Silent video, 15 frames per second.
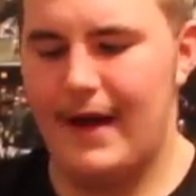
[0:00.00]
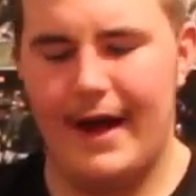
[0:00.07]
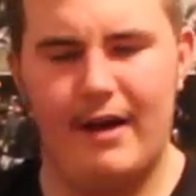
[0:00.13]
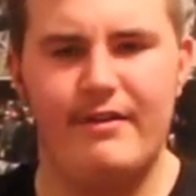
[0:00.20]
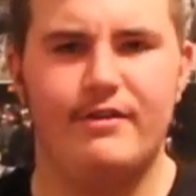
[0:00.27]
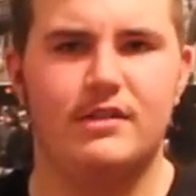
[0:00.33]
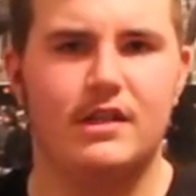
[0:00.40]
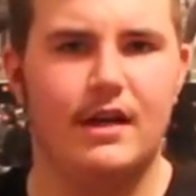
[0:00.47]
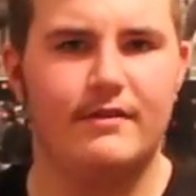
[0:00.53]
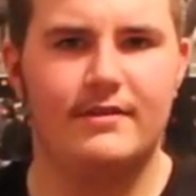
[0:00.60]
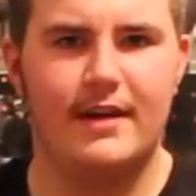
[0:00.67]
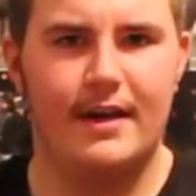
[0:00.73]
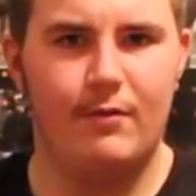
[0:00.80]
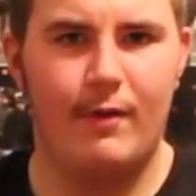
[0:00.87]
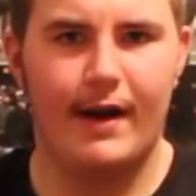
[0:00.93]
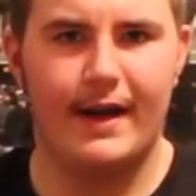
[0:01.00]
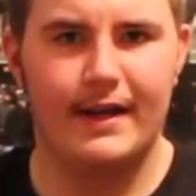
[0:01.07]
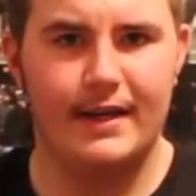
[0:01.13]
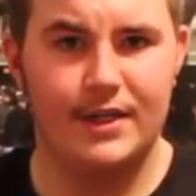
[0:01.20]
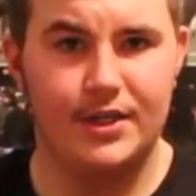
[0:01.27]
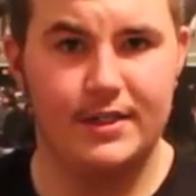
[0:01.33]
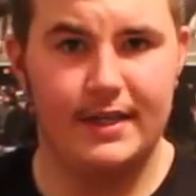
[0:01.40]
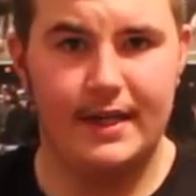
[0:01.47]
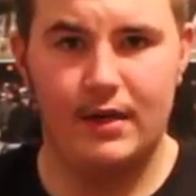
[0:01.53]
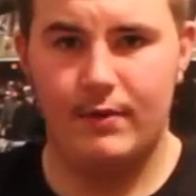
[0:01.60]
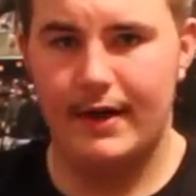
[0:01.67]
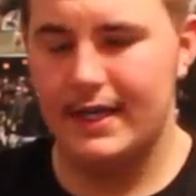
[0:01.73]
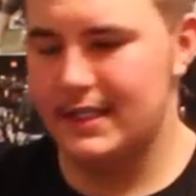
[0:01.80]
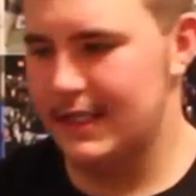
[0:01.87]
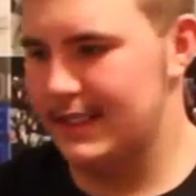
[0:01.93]
I don't use gloves in any wet conditions
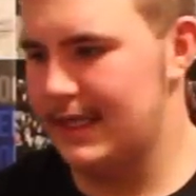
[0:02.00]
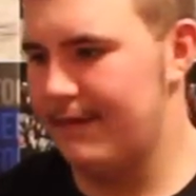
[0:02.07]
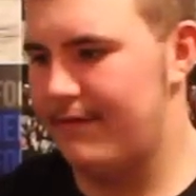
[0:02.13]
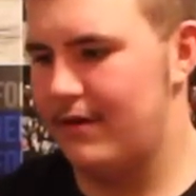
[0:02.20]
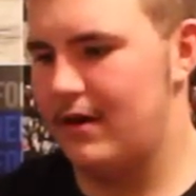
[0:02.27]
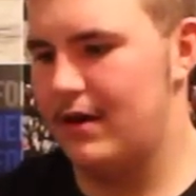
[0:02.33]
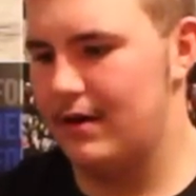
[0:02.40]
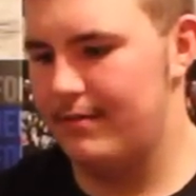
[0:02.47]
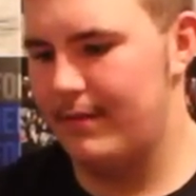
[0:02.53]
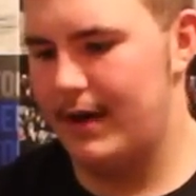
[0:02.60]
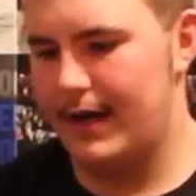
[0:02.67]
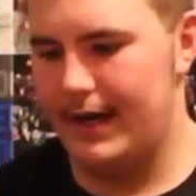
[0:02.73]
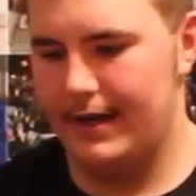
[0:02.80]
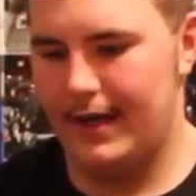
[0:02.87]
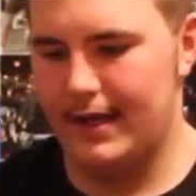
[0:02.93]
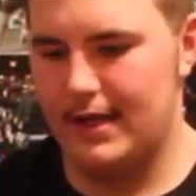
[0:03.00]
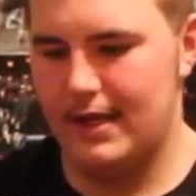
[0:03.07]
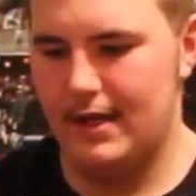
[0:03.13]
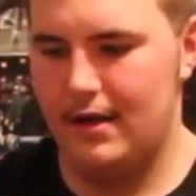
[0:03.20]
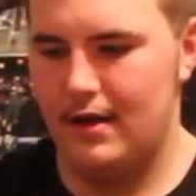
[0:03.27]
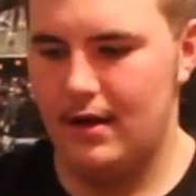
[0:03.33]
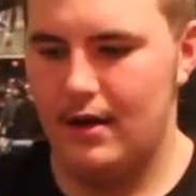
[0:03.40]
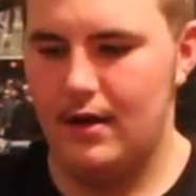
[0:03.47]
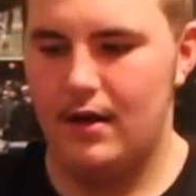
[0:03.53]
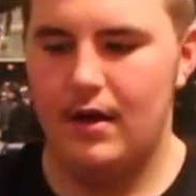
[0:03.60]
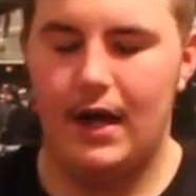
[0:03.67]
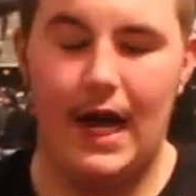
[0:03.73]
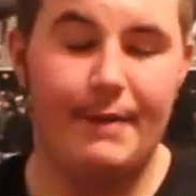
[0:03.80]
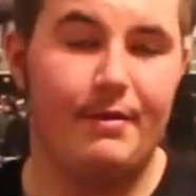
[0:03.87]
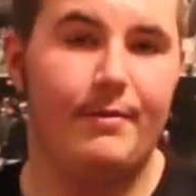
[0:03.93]
anyways, except for my Nike
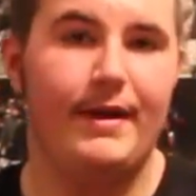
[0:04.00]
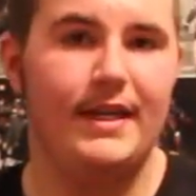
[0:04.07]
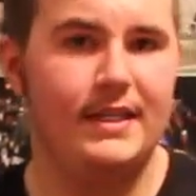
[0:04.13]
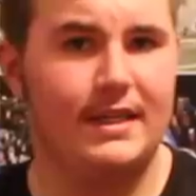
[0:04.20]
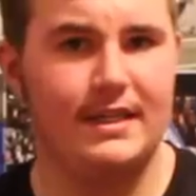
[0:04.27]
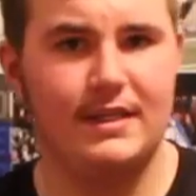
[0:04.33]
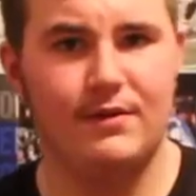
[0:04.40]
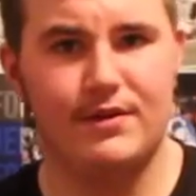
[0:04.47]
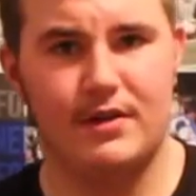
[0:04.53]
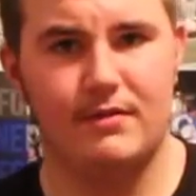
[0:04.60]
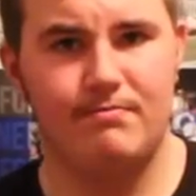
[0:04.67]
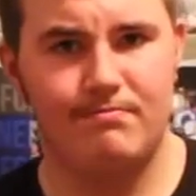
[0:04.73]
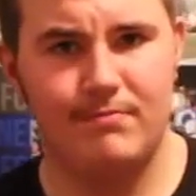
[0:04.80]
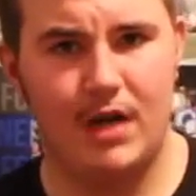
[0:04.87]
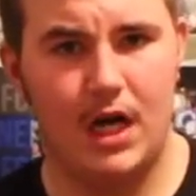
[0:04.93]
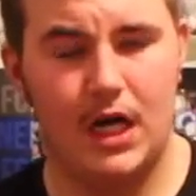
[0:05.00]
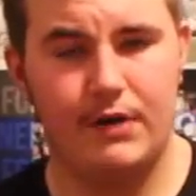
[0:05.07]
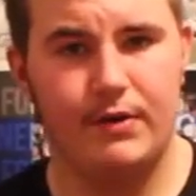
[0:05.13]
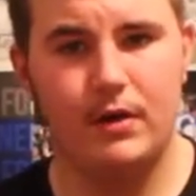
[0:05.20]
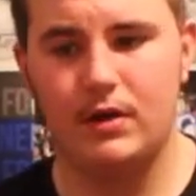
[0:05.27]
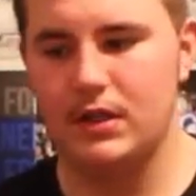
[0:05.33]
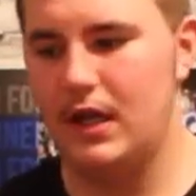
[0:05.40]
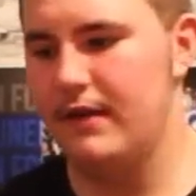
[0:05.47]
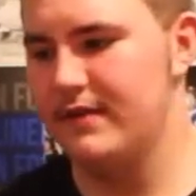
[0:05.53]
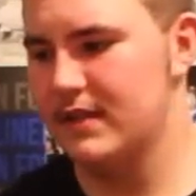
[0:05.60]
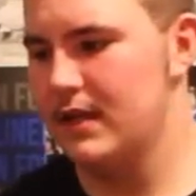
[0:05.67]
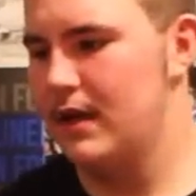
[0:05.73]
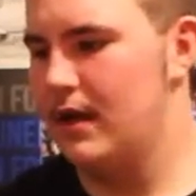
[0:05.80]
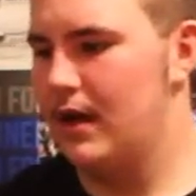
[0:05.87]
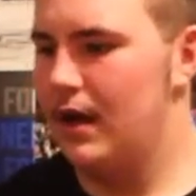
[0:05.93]
Hyperbeast, because those are unreal gloves.
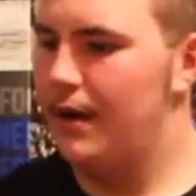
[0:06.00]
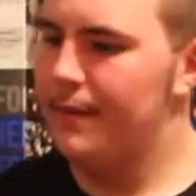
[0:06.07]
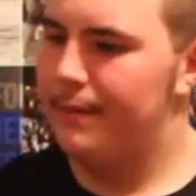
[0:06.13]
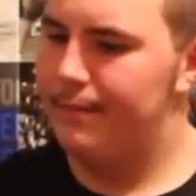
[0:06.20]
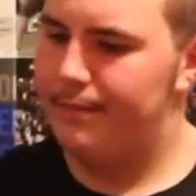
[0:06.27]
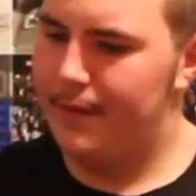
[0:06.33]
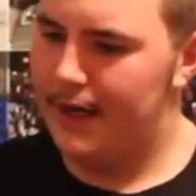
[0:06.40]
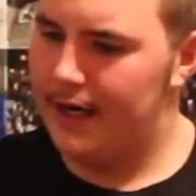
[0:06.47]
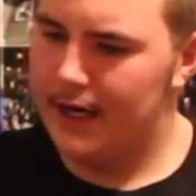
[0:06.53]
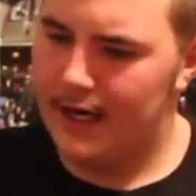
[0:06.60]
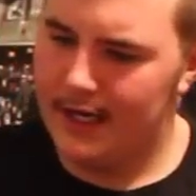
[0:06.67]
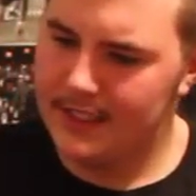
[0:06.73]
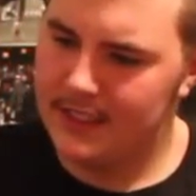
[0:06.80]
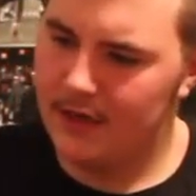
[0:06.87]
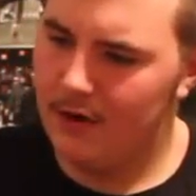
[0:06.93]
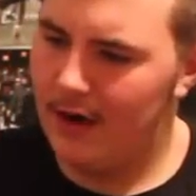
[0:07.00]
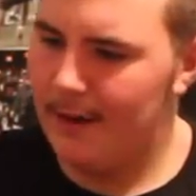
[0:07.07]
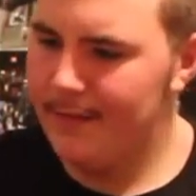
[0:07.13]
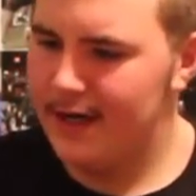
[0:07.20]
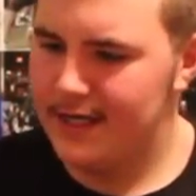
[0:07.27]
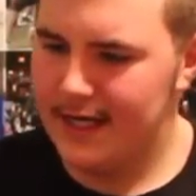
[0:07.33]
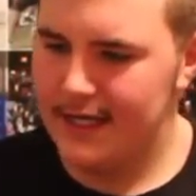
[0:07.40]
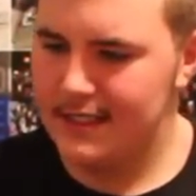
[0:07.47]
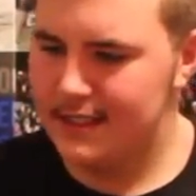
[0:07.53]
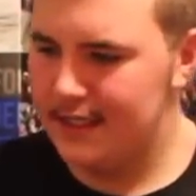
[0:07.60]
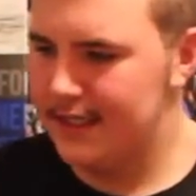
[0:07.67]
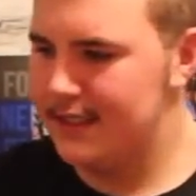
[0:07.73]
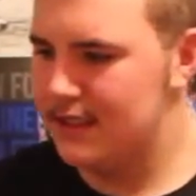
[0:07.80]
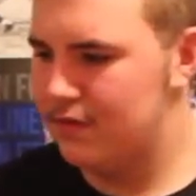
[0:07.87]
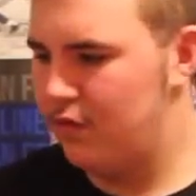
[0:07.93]
But so I'm going to test
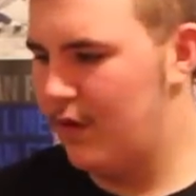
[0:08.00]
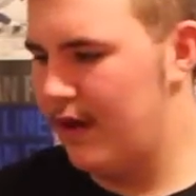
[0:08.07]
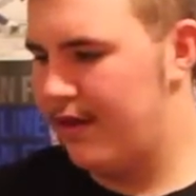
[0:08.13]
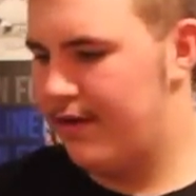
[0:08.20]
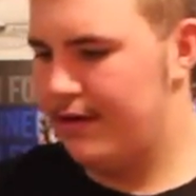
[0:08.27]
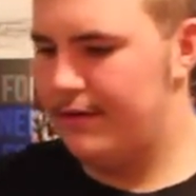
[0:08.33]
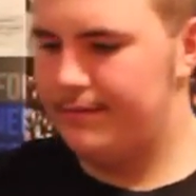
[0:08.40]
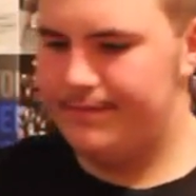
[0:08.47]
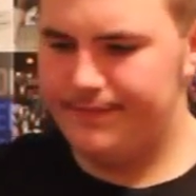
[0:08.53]
this with